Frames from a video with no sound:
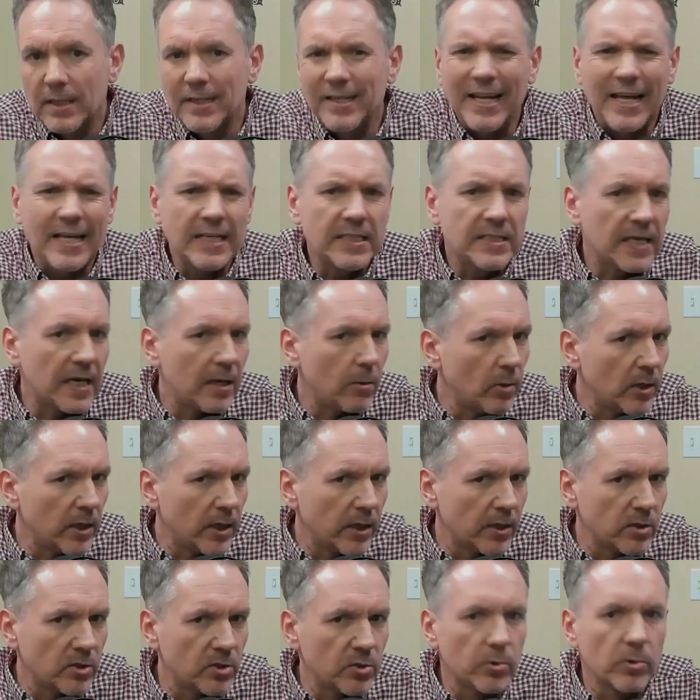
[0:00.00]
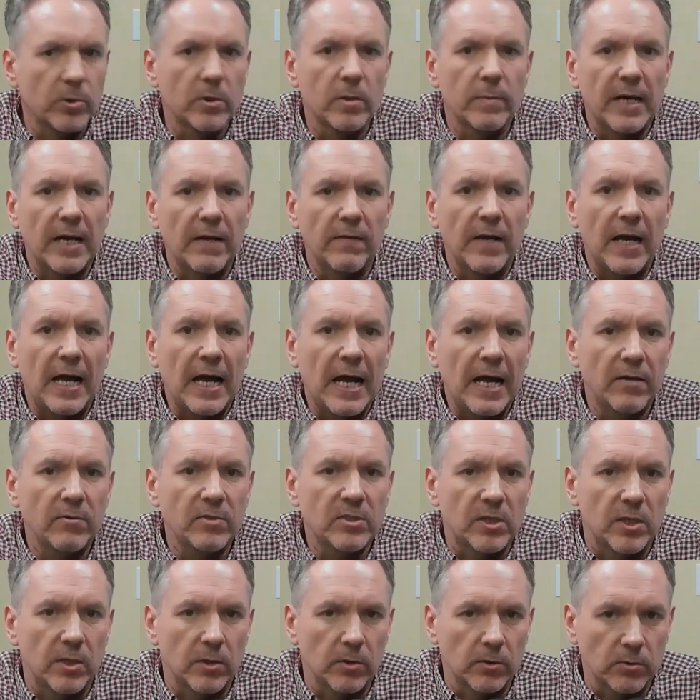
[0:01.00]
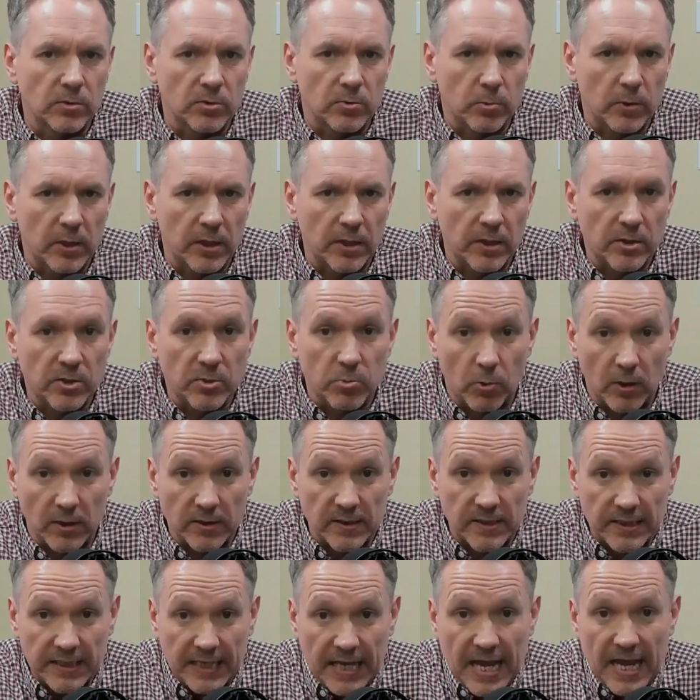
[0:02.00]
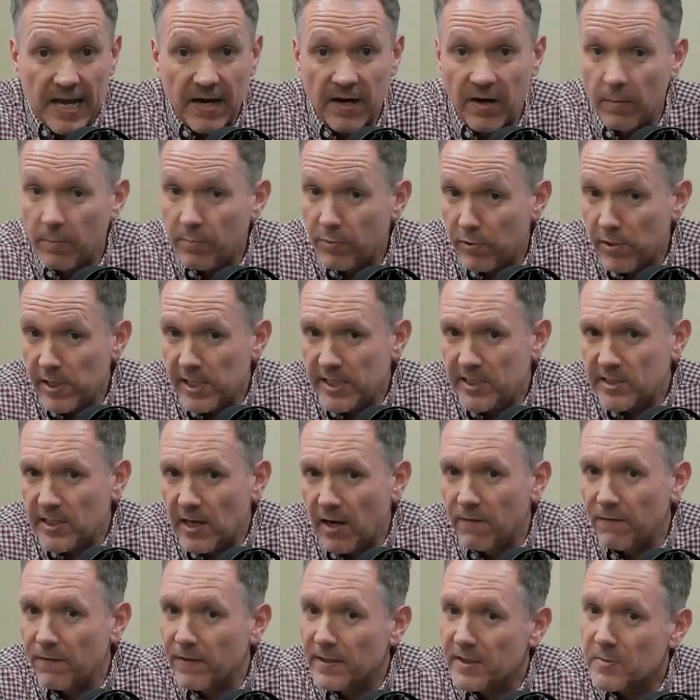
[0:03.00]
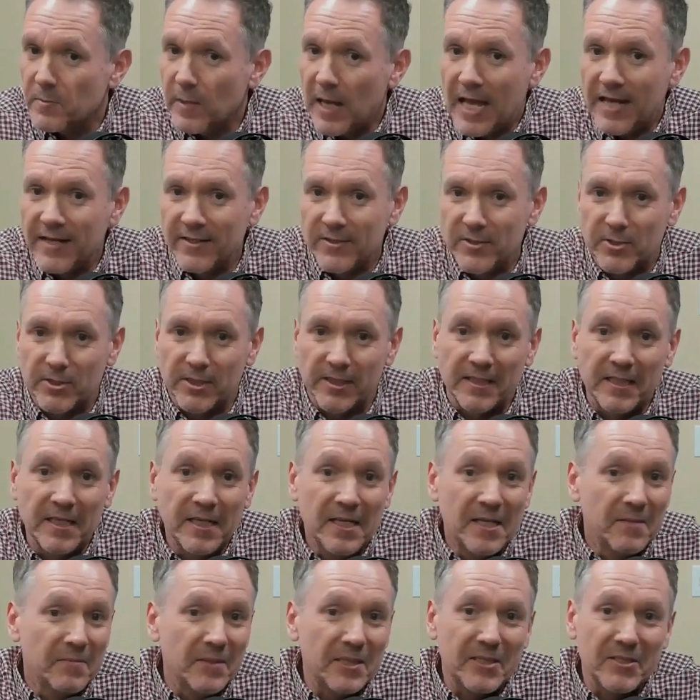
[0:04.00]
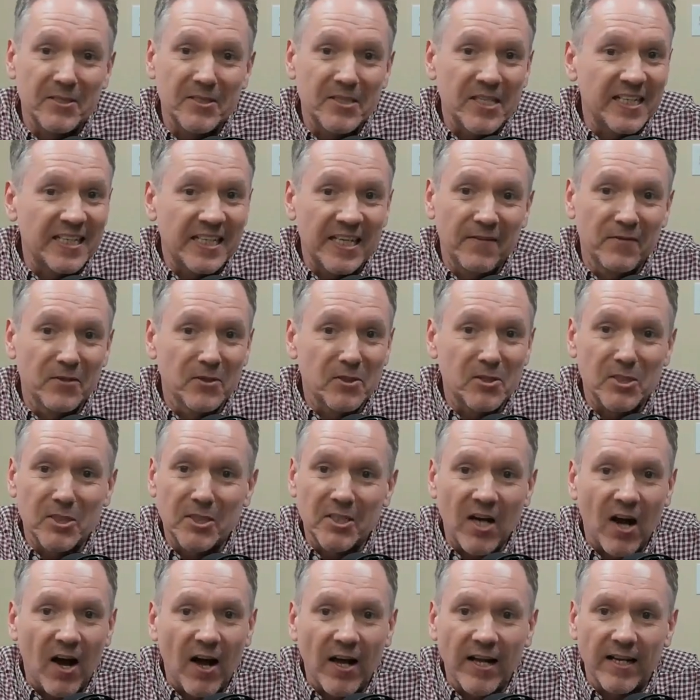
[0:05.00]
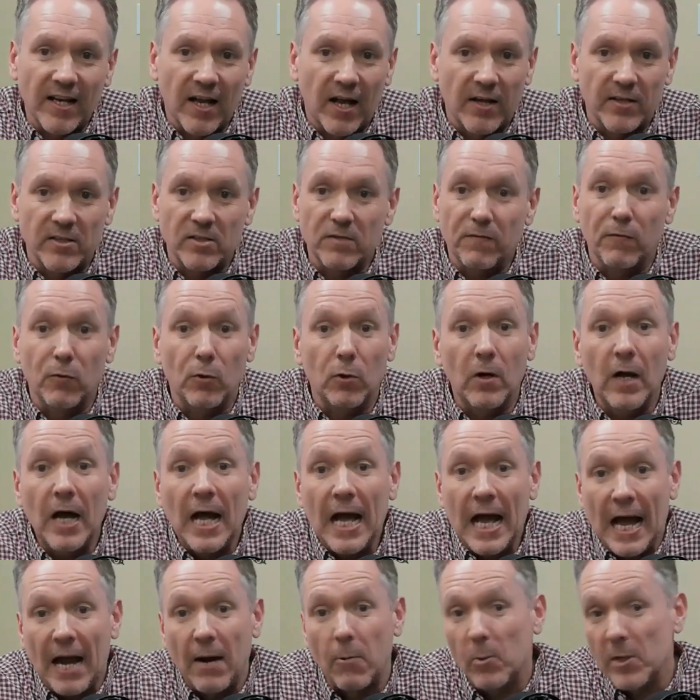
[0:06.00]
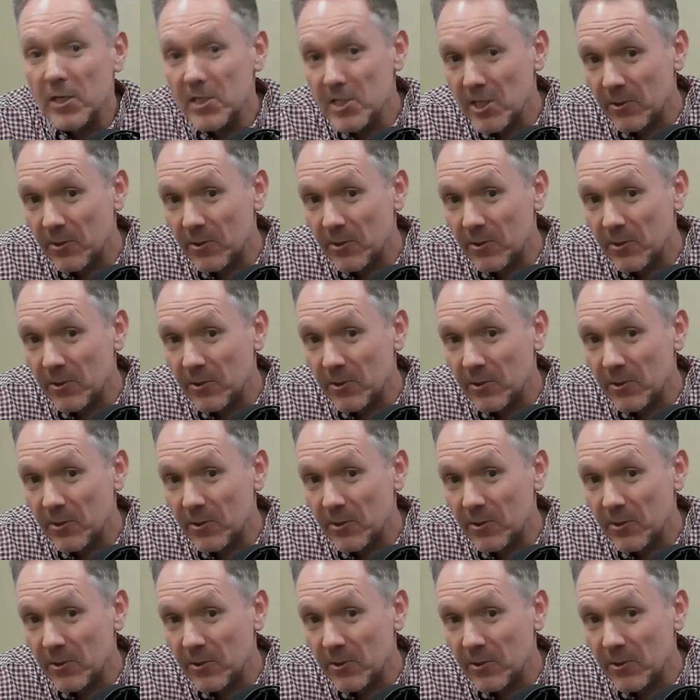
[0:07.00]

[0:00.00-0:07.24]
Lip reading: Later, we're going to talk about the How skills, which once again are pretty self-explanatory because they give us the guidelines for how we do